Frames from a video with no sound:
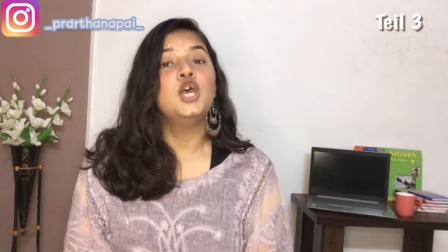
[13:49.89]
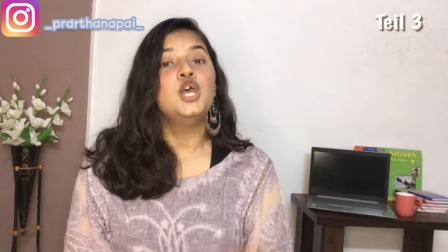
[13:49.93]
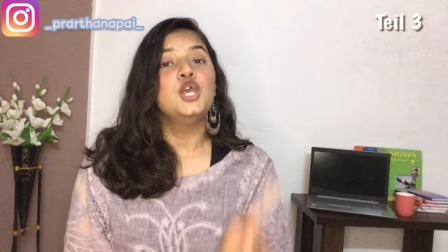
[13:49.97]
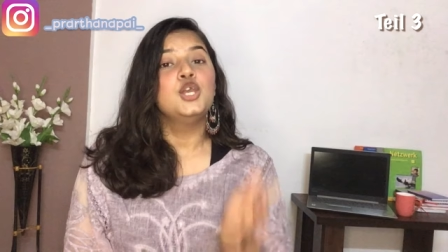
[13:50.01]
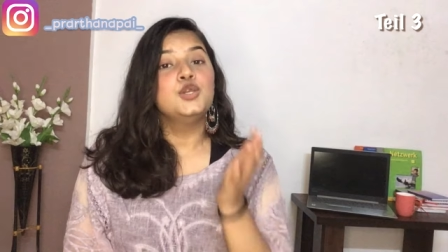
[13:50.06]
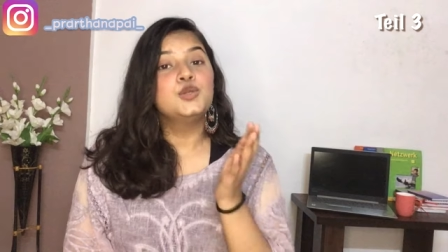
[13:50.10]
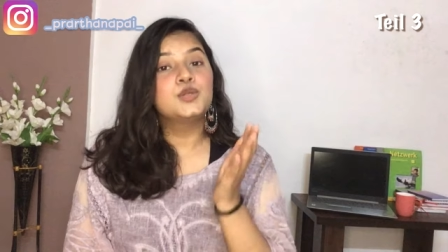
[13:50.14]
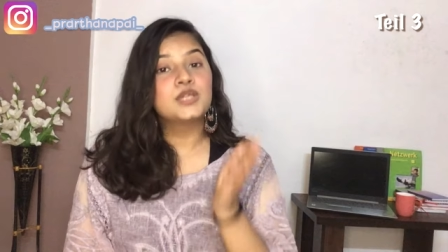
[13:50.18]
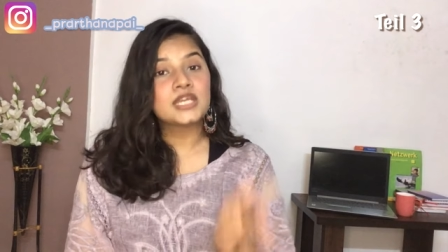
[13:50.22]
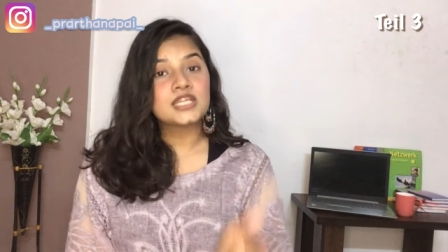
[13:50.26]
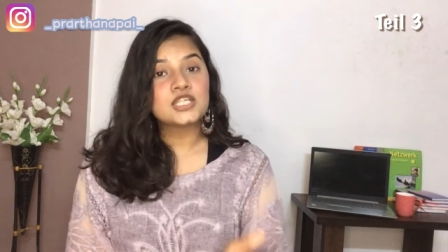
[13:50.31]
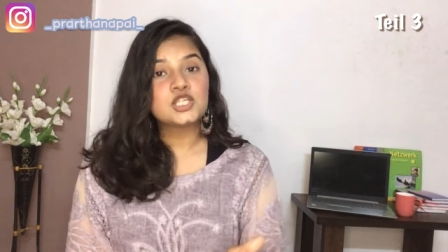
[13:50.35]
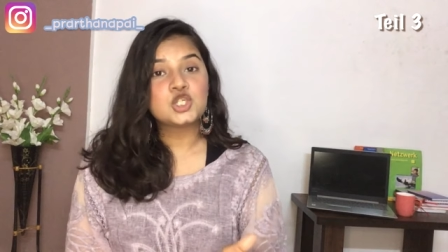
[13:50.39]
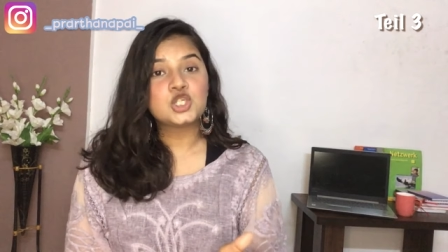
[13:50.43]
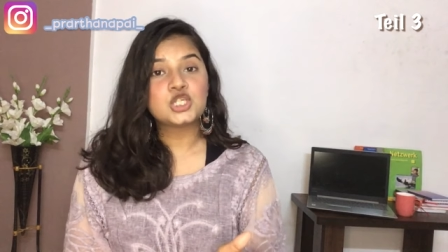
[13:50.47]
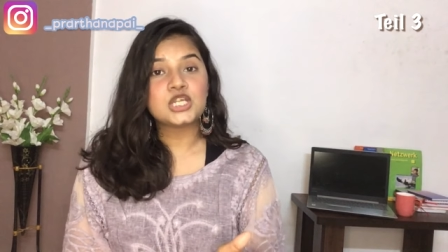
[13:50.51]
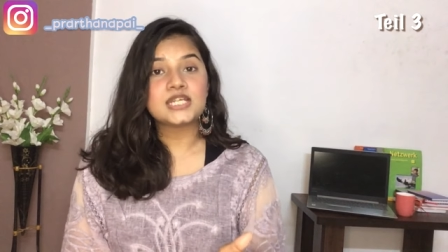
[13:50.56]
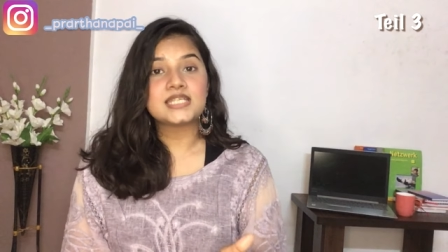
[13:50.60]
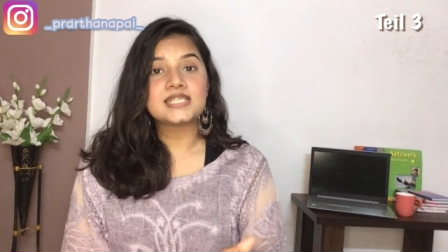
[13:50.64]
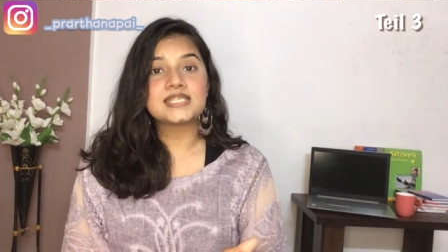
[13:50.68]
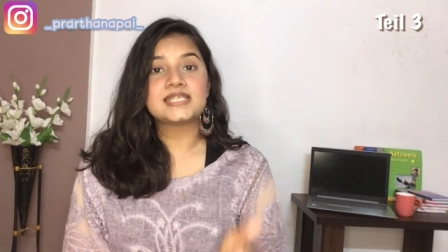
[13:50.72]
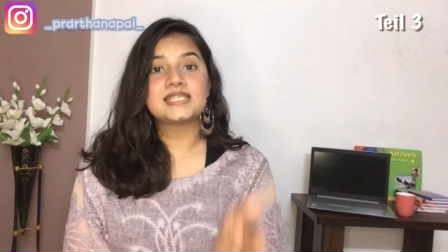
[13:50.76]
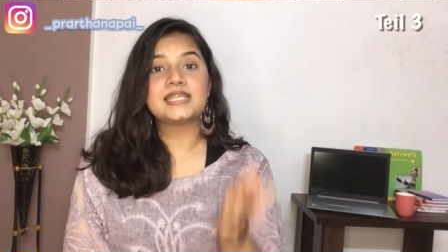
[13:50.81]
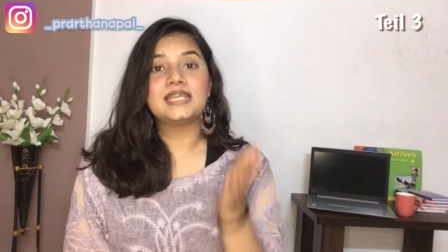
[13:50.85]
you can
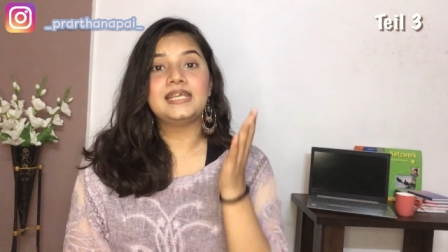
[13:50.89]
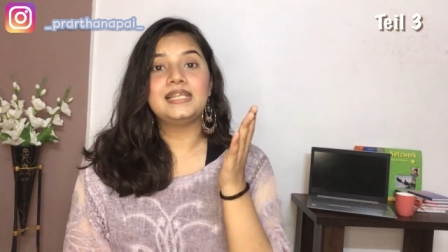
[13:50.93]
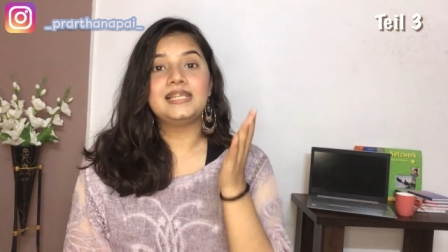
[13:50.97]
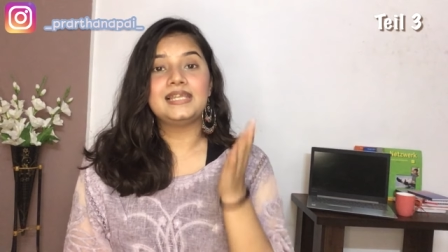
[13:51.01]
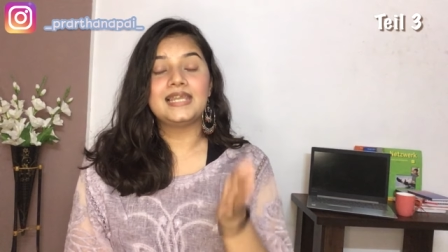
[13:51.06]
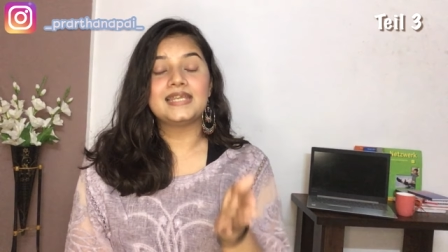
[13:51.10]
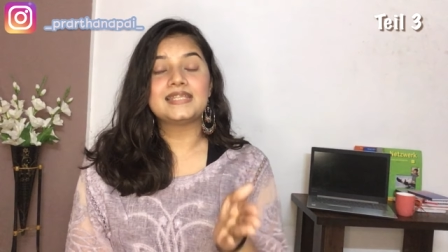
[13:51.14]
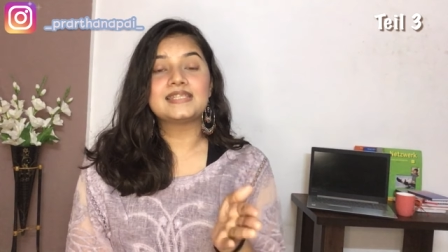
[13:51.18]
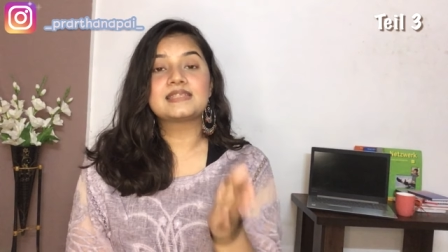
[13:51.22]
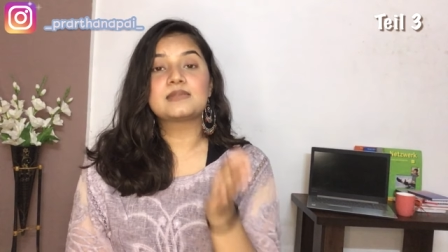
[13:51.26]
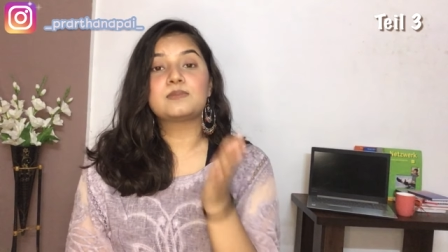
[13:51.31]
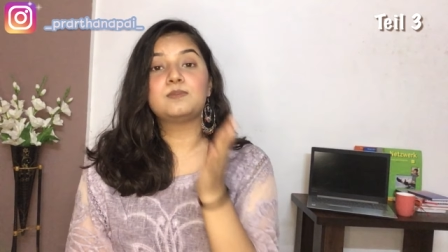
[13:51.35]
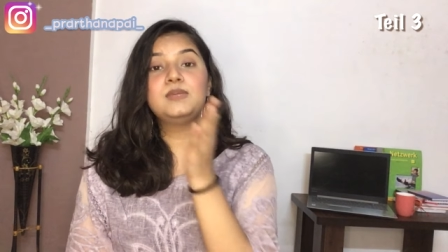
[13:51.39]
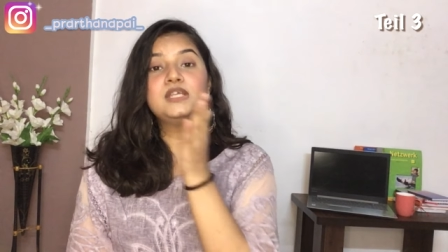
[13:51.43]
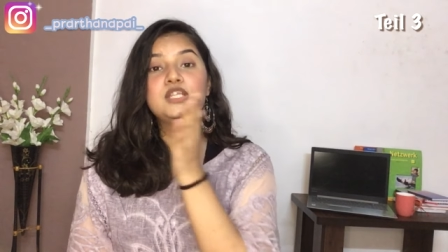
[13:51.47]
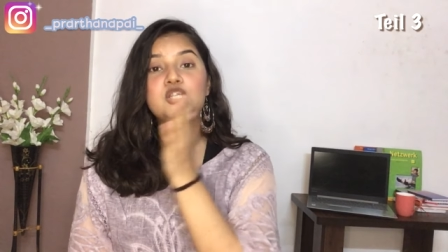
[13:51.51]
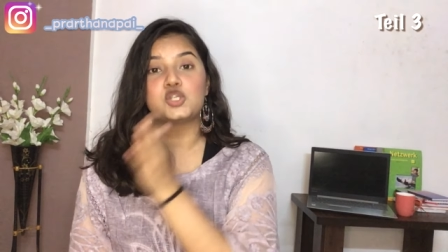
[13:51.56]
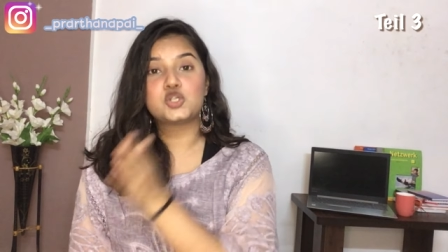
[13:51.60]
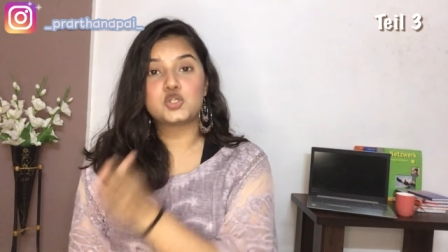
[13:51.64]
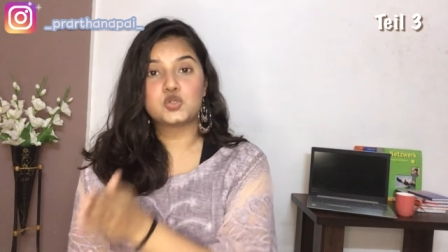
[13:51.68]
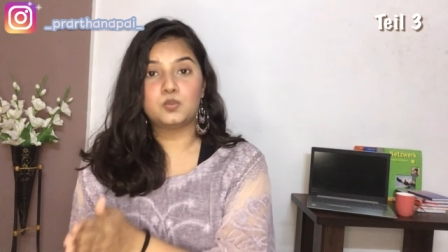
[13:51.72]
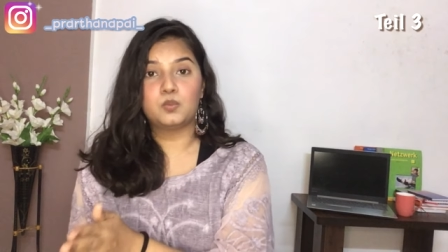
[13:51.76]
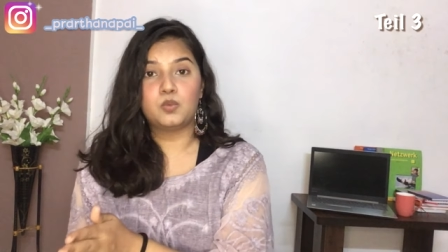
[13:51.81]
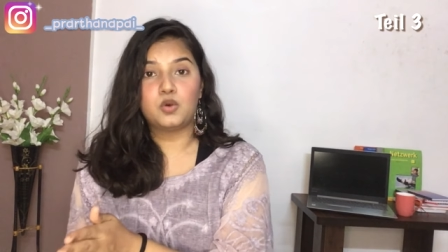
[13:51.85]
just say let's meet
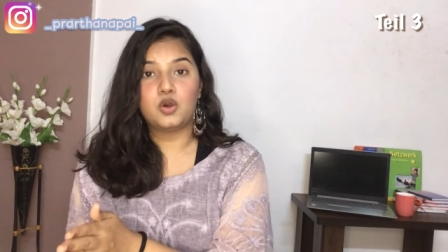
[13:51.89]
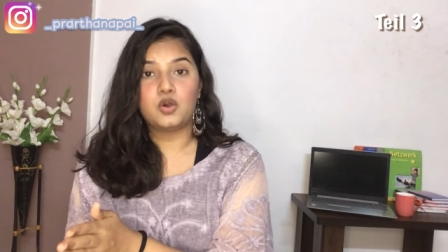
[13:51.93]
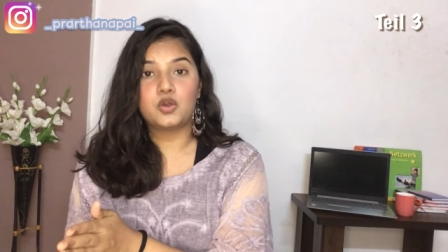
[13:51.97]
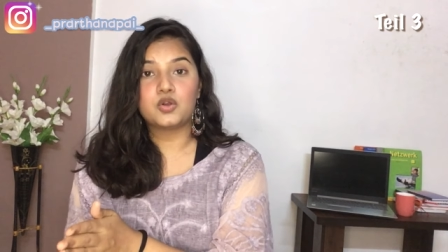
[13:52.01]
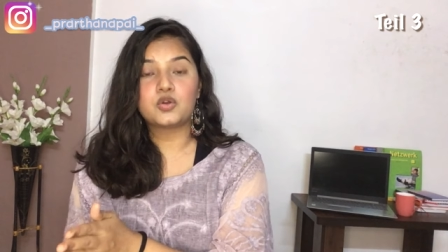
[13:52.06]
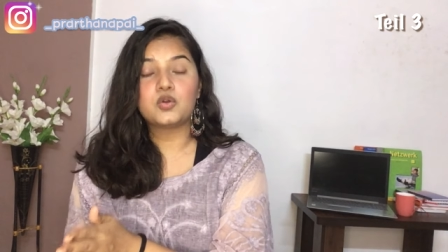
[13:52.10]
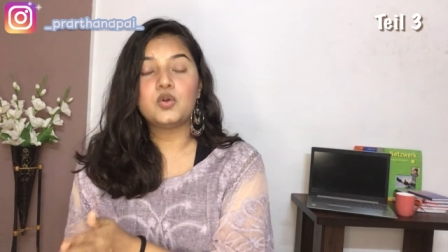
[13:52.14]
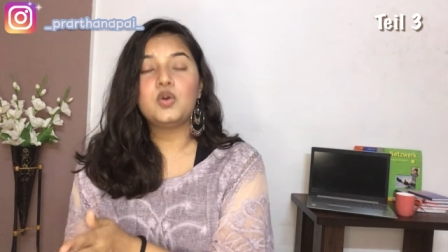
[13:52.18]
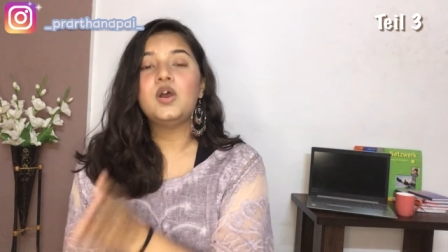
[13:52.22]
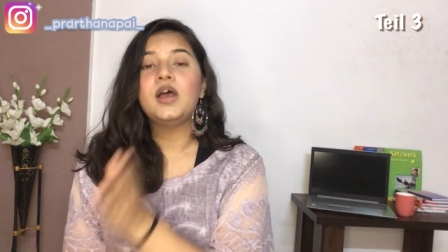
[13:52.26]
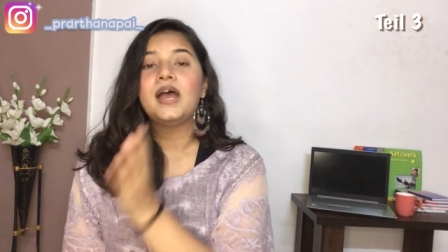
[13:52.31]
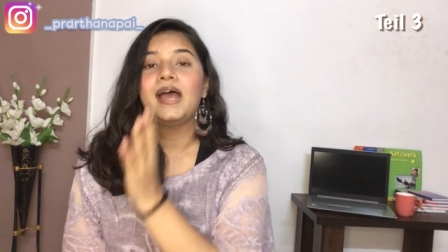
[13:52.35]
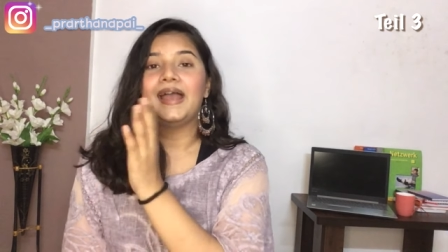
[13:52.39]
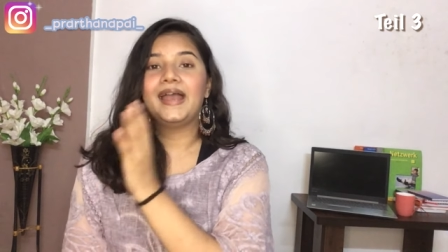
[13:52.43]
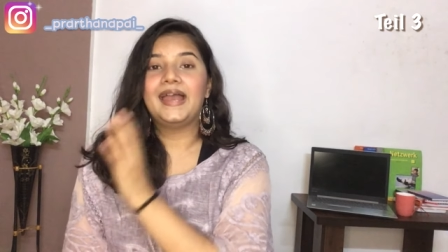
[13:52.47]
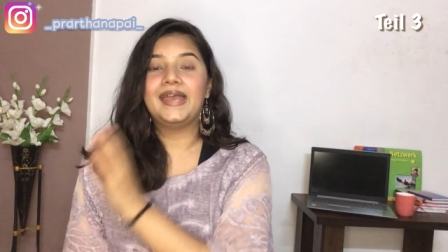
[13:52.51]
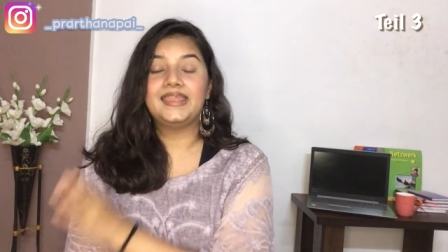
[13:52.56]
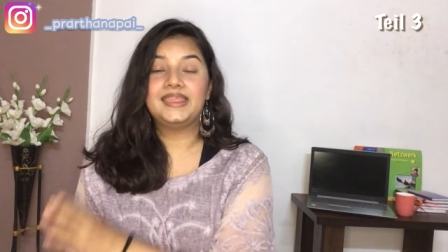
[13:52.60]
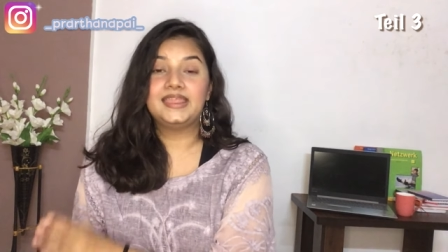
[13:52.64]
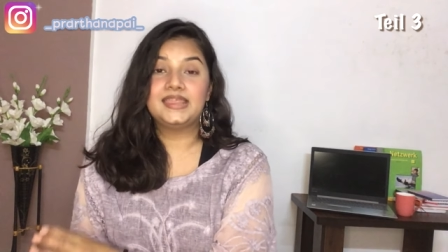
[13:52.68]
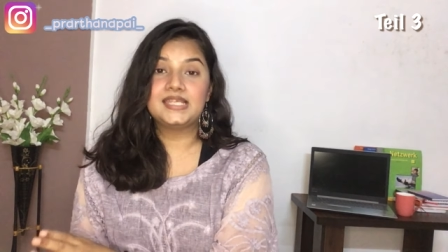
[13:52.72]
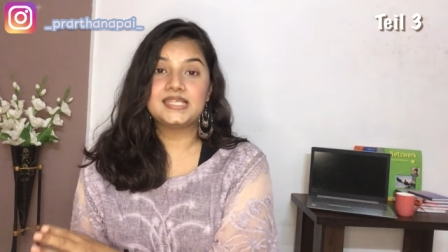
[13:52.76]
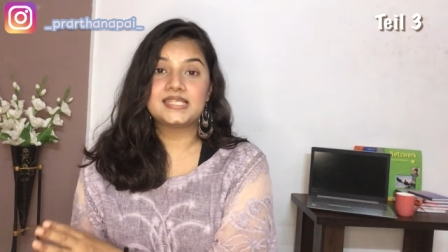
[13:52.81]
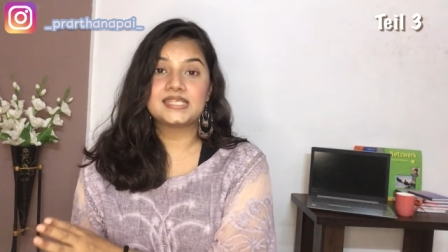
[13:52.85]
tomorrow
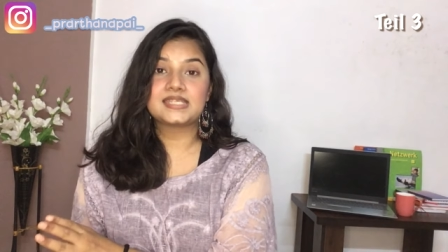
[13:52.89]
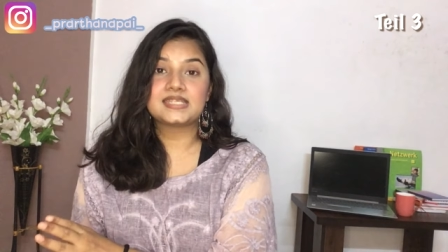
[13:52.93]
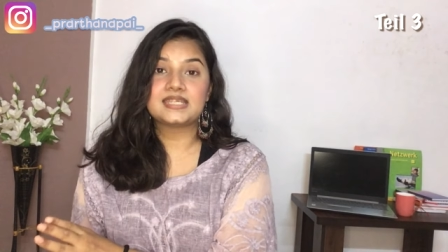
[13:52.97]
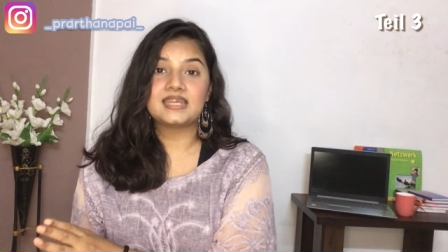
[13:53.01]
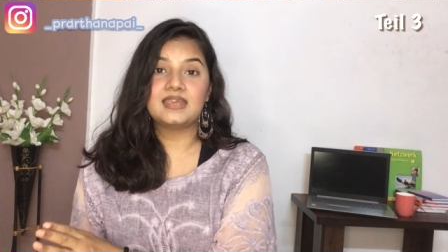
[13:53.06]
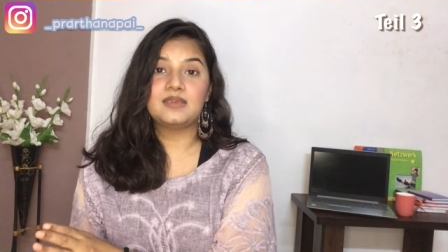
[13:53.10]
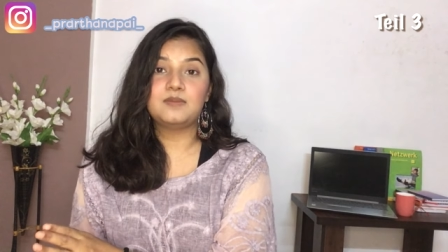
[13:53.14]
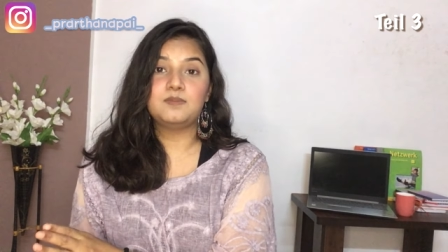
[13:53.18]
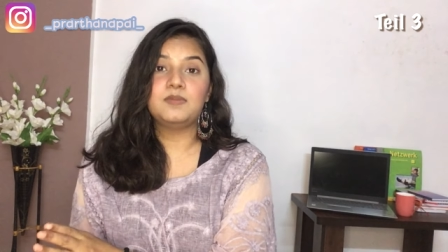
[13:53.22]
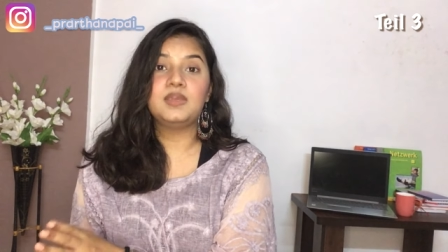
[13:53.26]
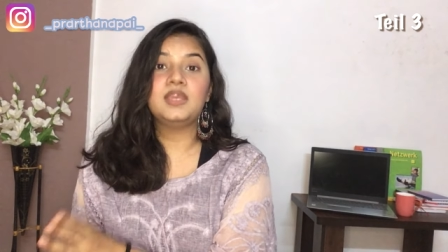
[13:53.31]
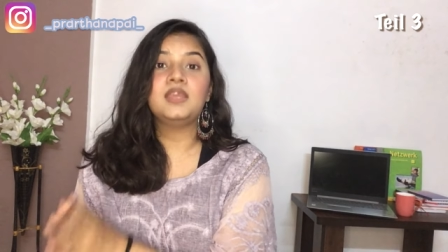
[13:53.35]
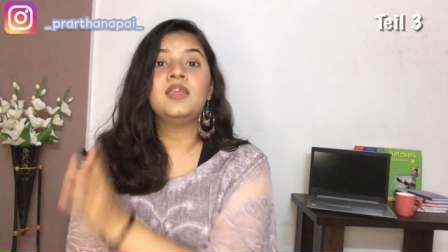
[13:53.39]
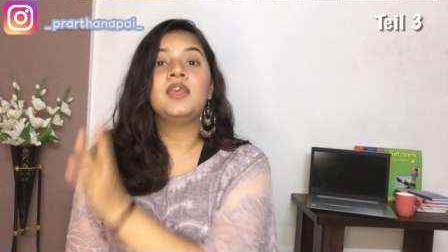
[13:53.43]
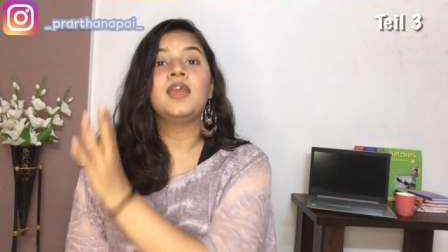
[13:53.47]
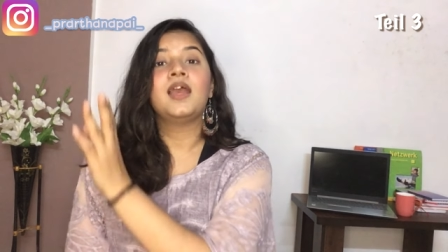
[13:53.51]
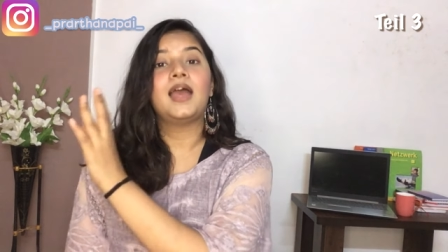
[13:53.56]
at this timing